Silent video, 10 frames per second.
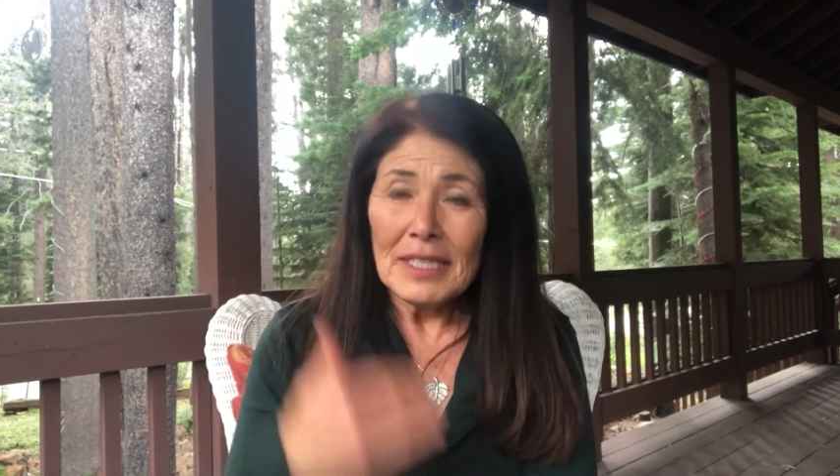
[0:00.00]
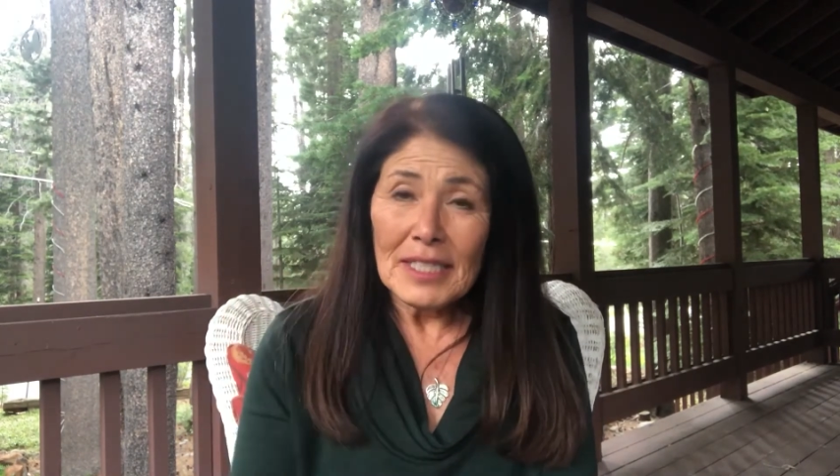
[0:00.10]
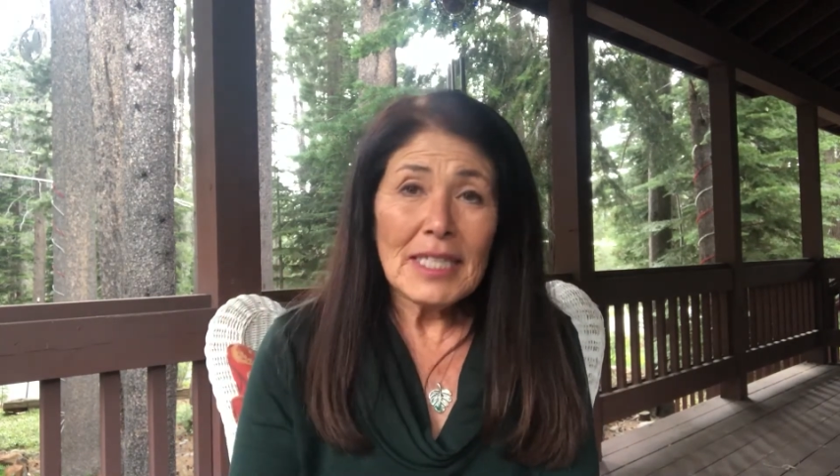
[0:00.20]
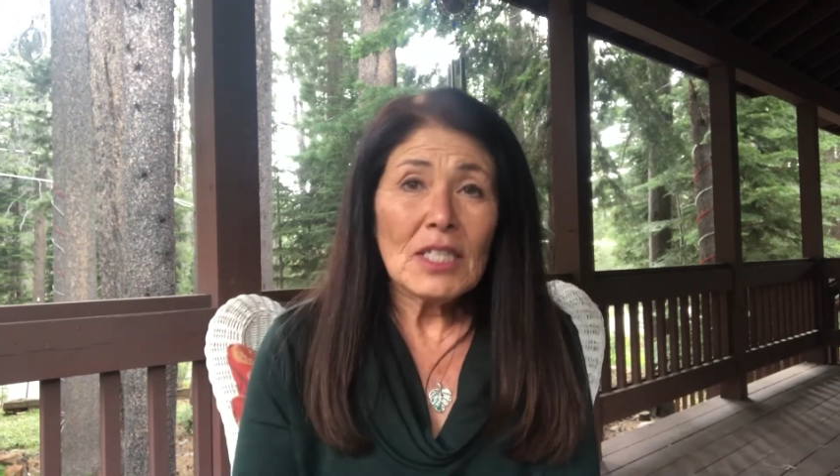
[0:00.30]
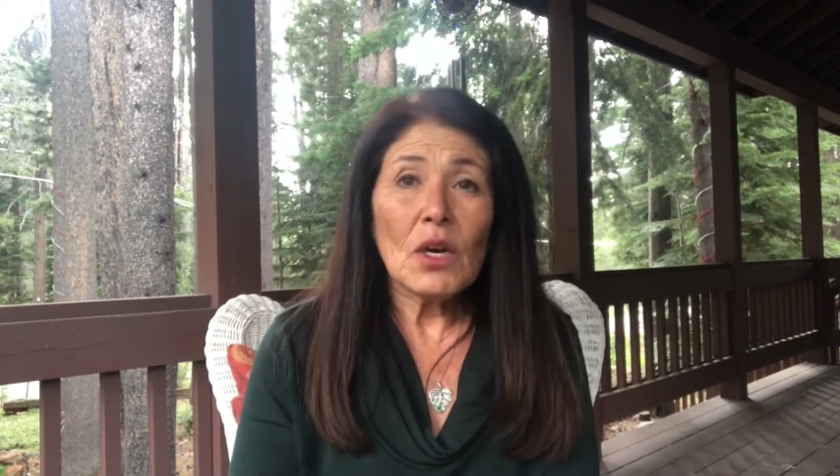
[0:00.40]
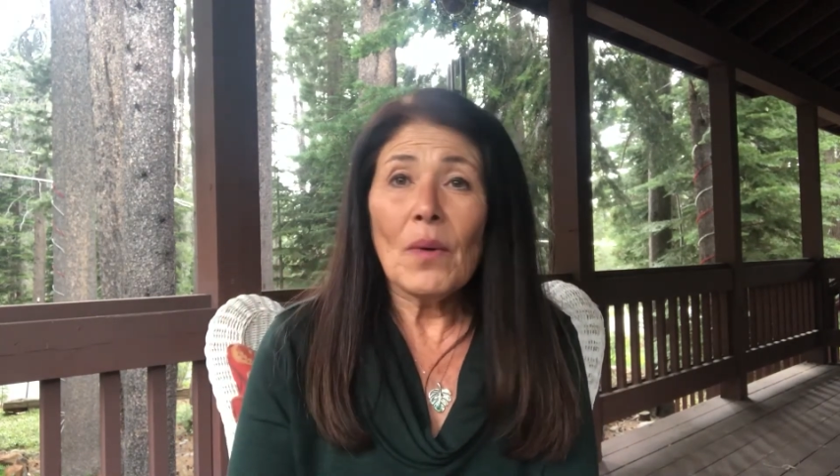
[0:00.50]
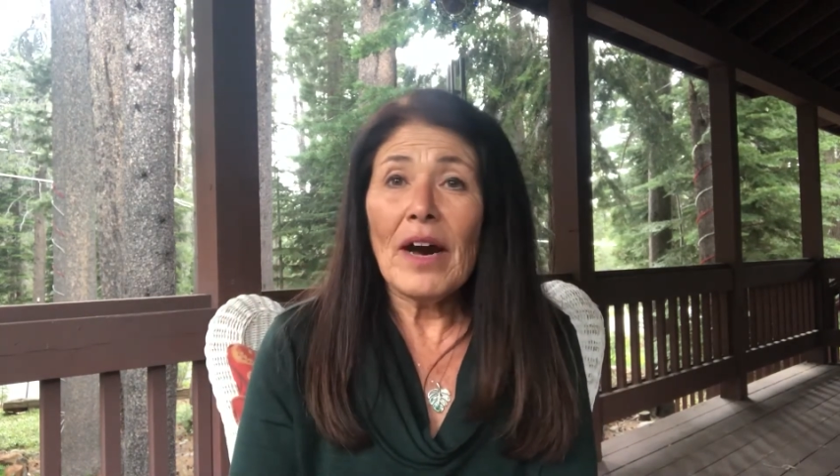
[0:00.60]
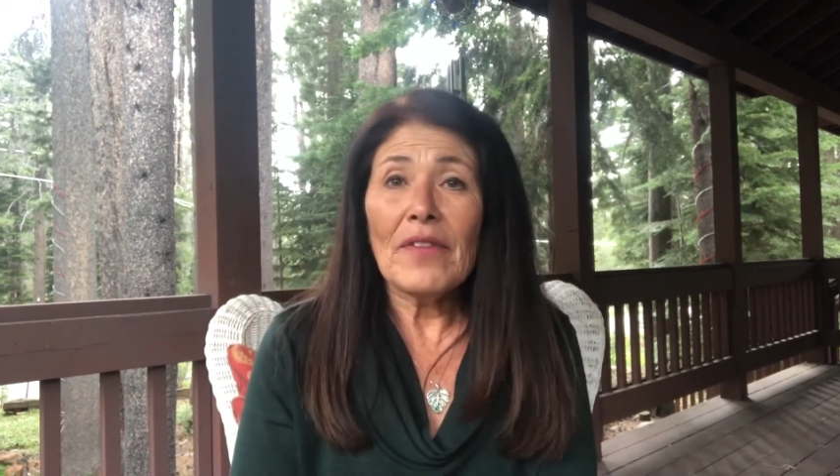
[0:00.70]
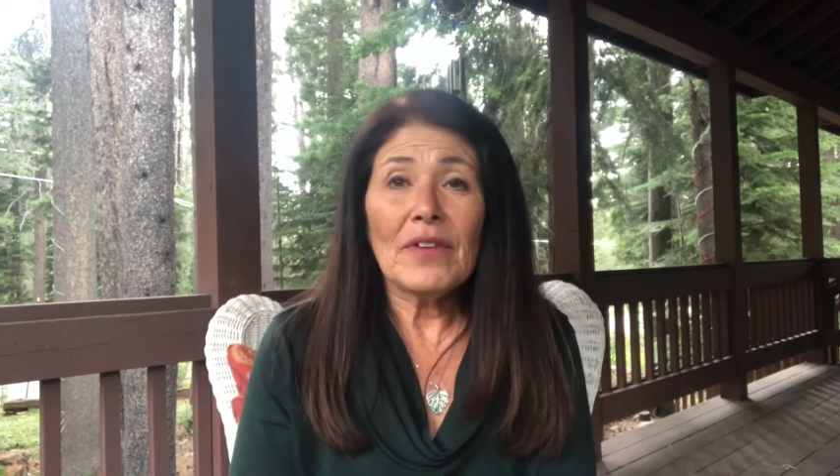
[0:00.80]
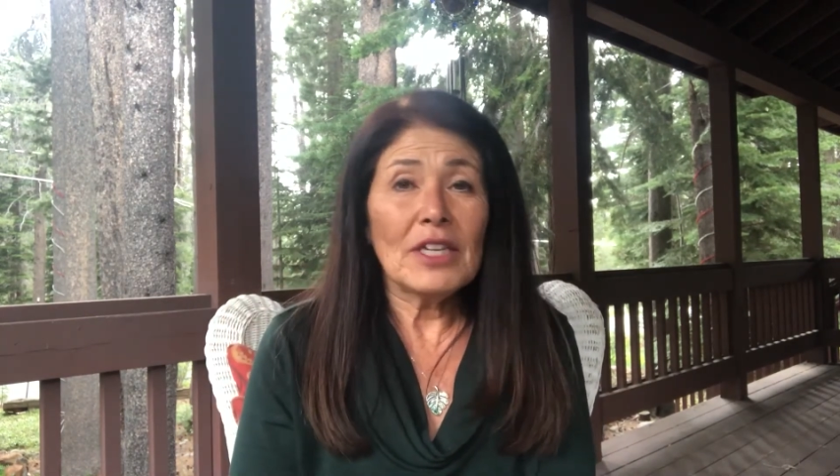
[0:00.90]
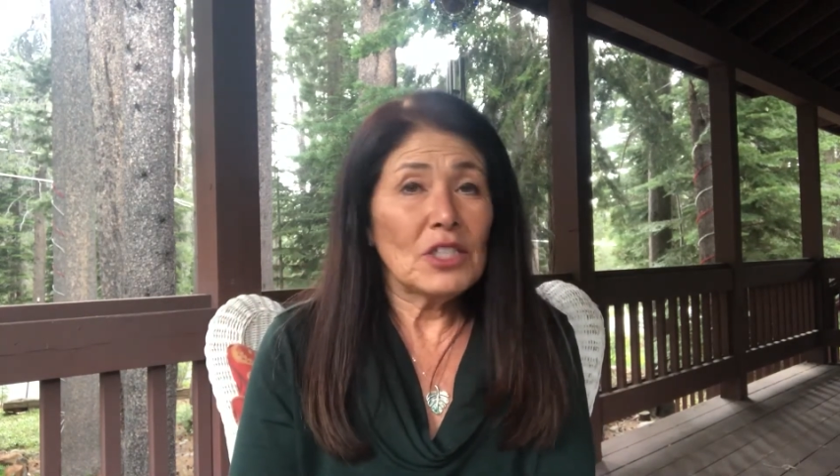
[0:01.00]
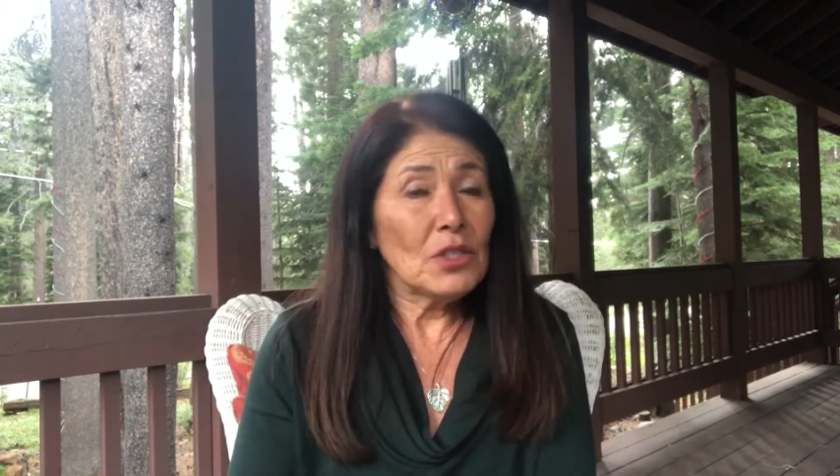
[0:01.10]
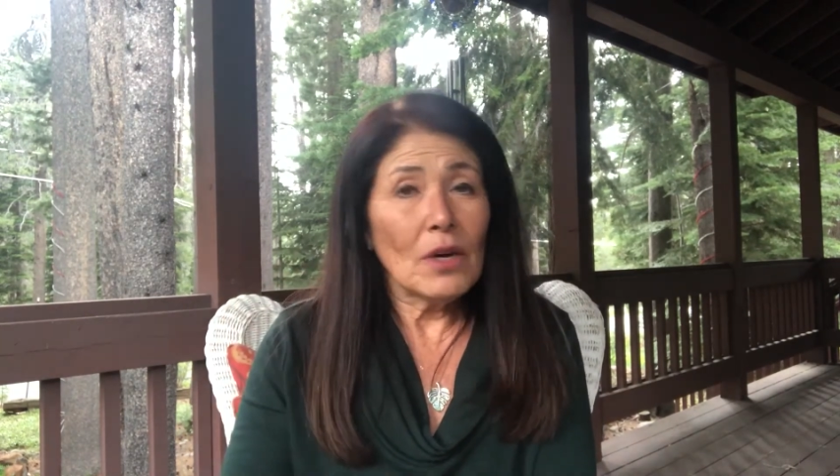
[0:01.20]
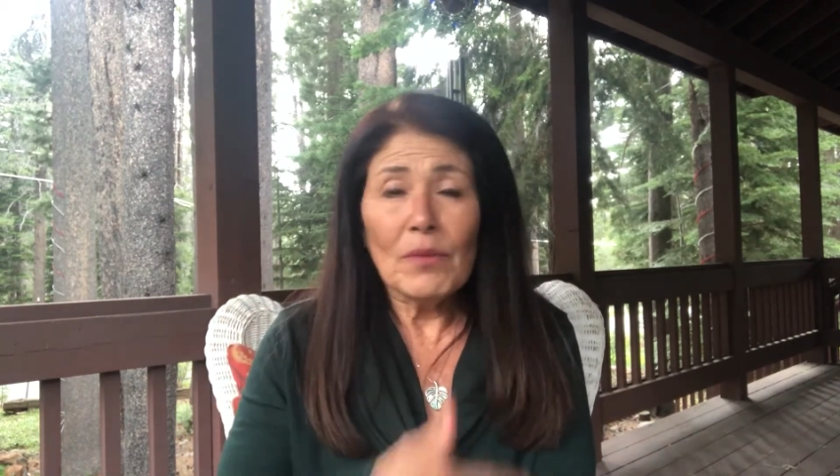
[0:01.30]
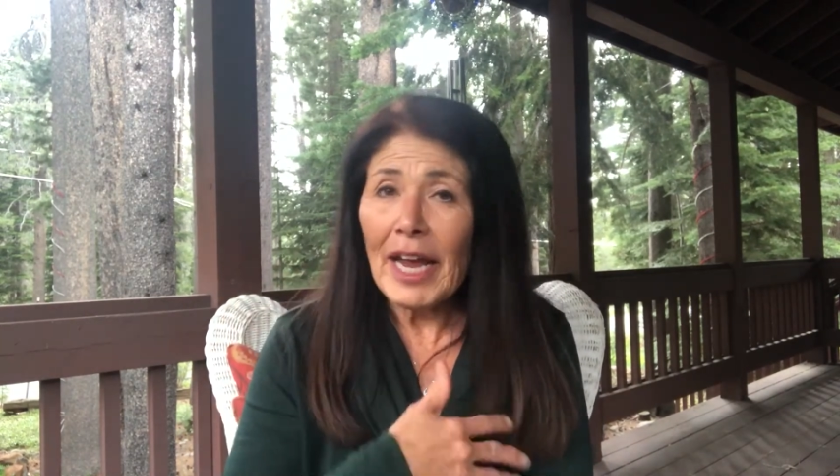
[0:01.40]
just go out there and
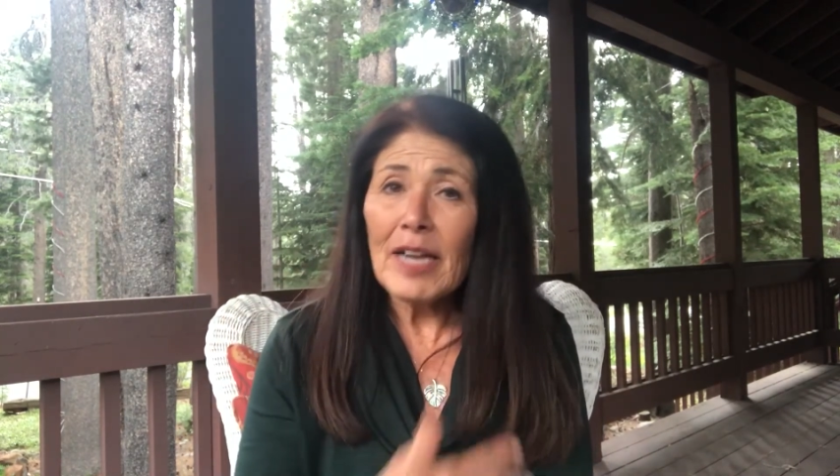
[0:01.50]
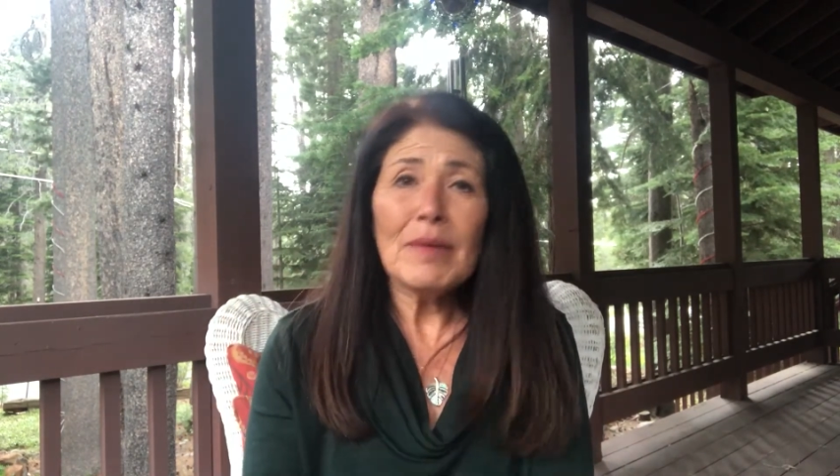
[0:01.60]
do a random